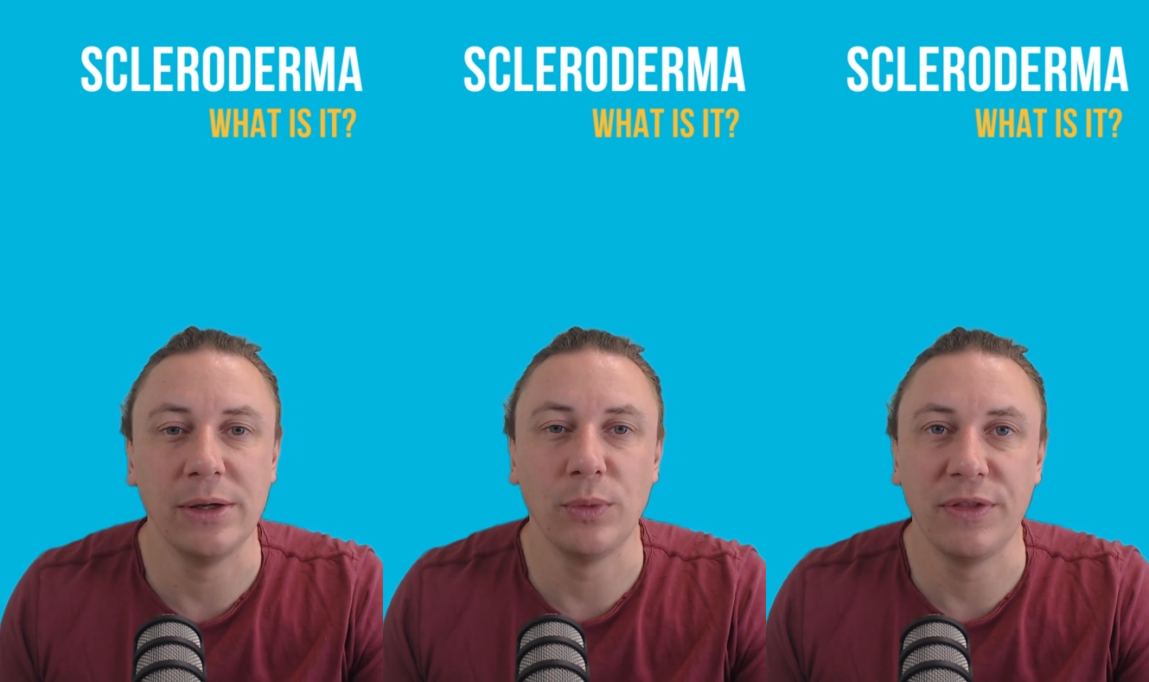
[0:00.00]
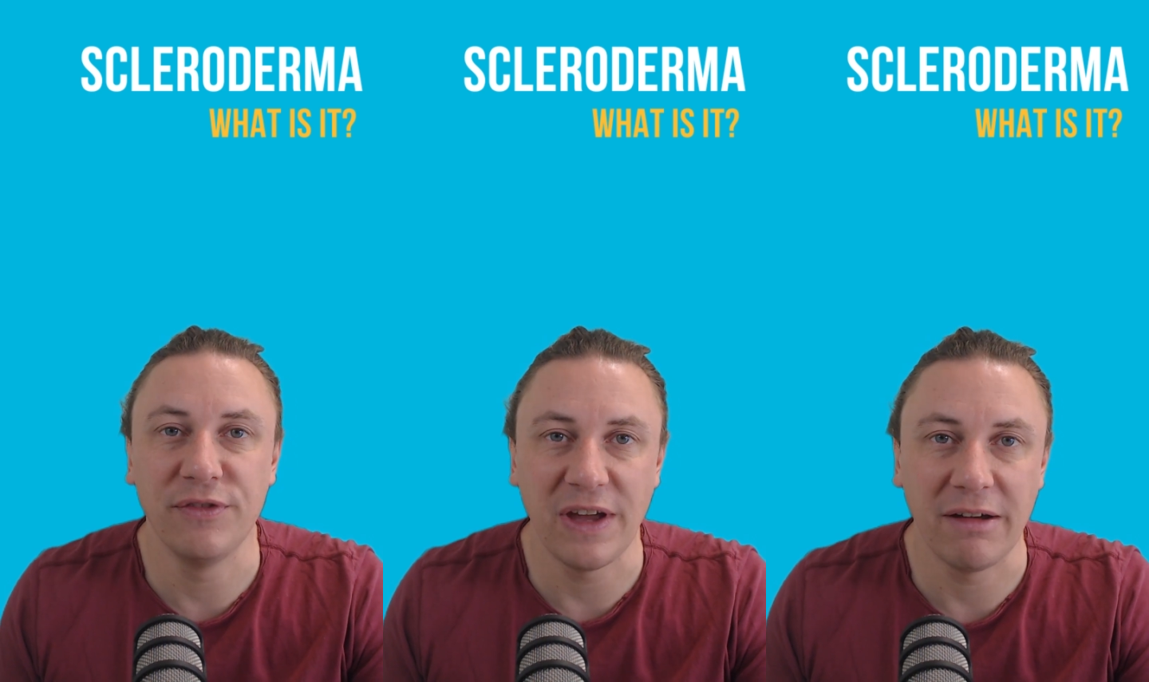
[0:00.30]

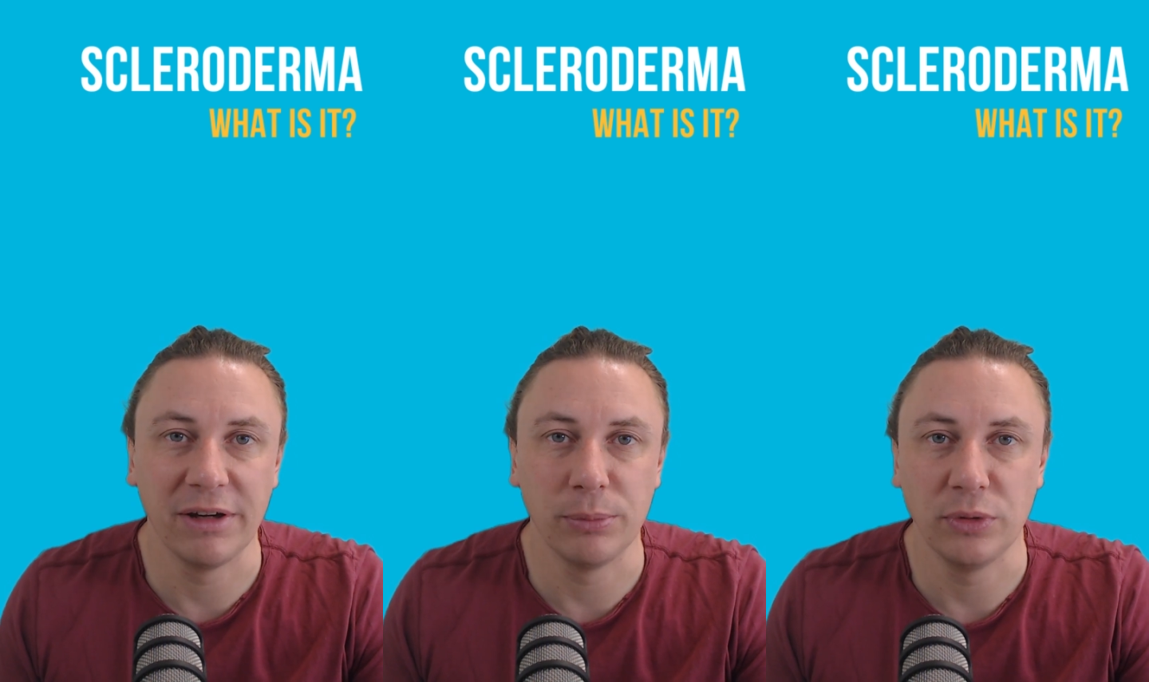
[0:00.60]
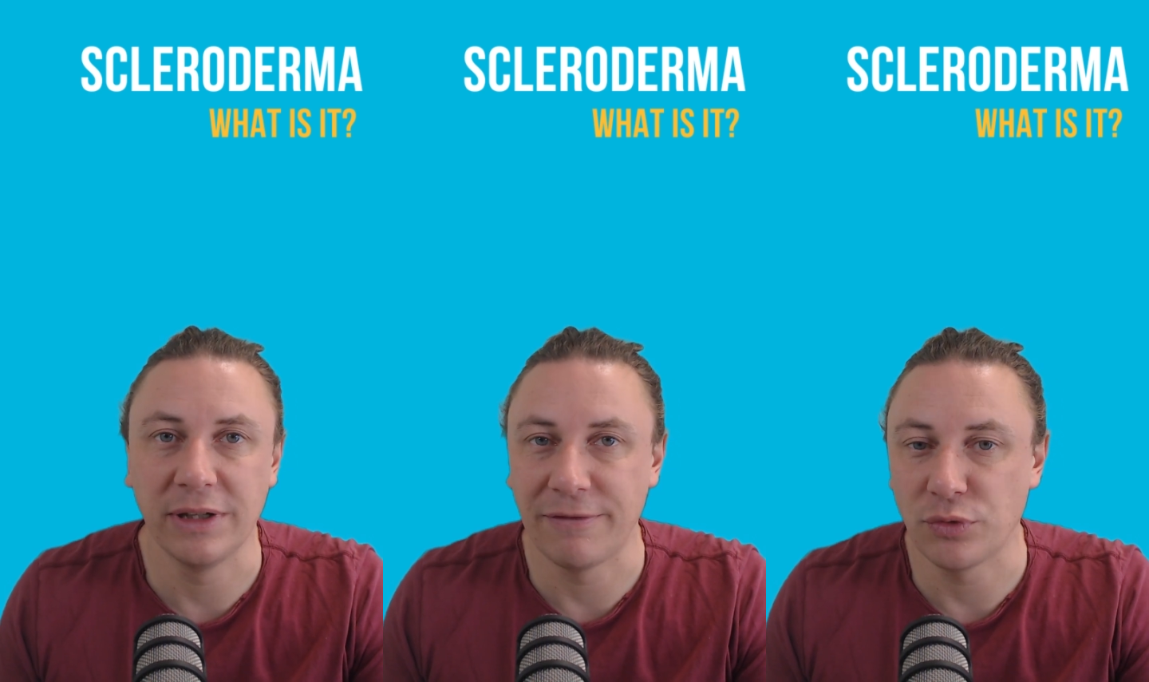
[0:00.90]
with
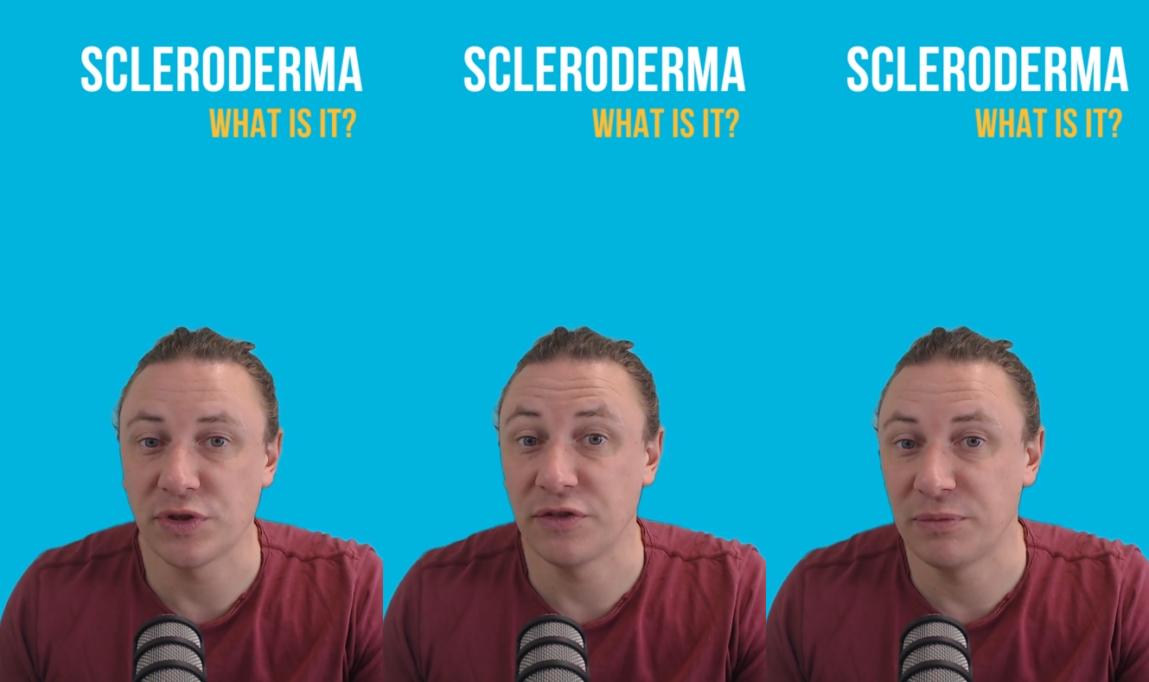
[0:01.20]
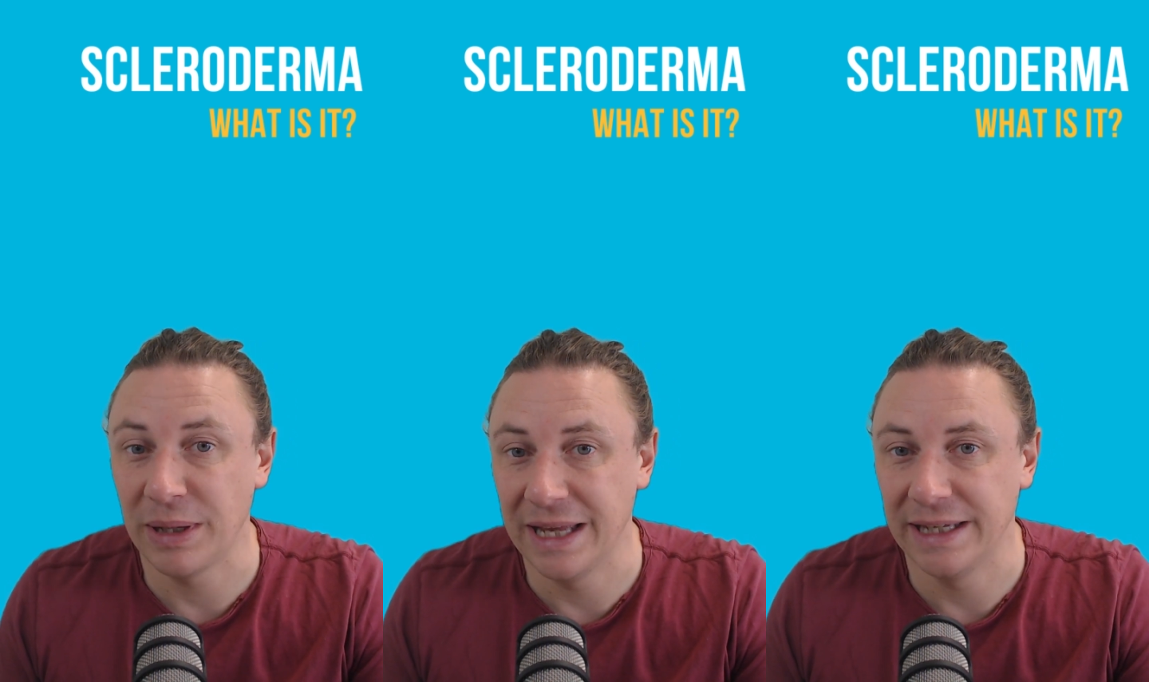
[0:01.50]
variable levels
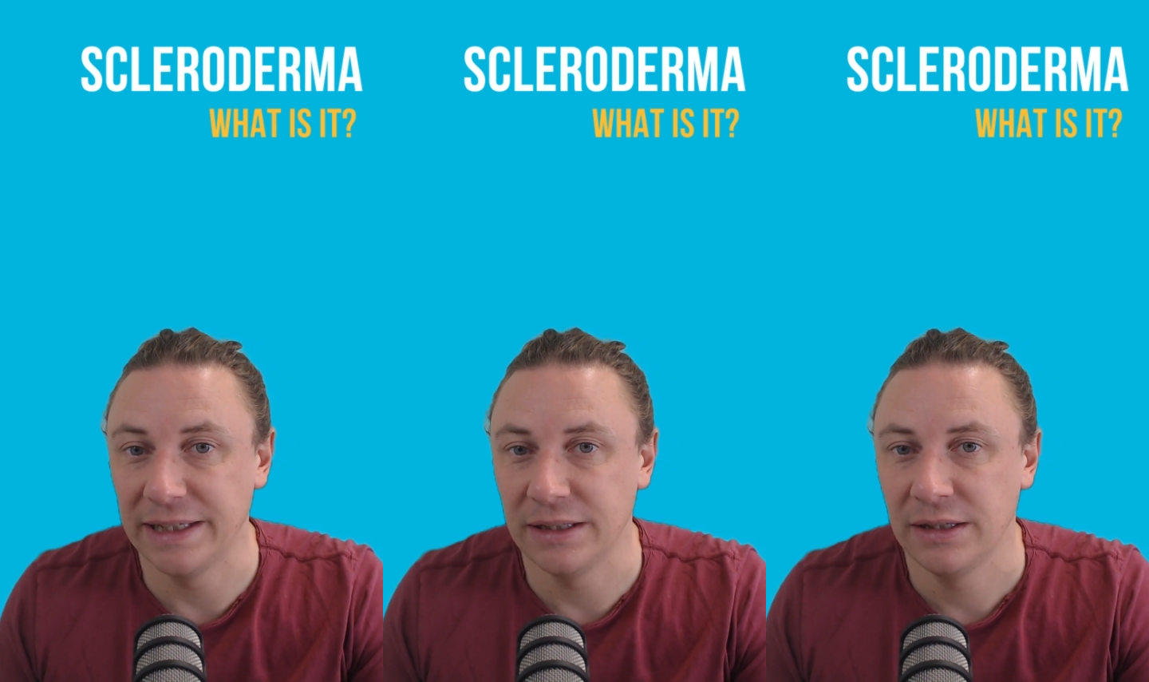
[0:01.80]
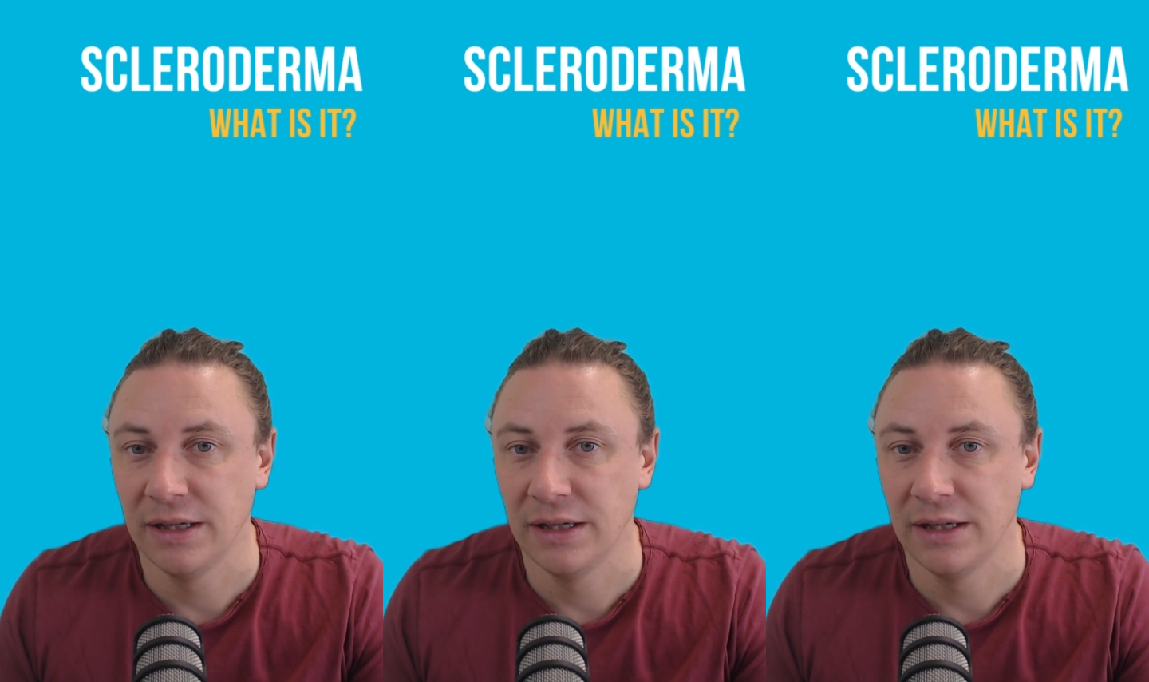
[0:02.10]
of pain.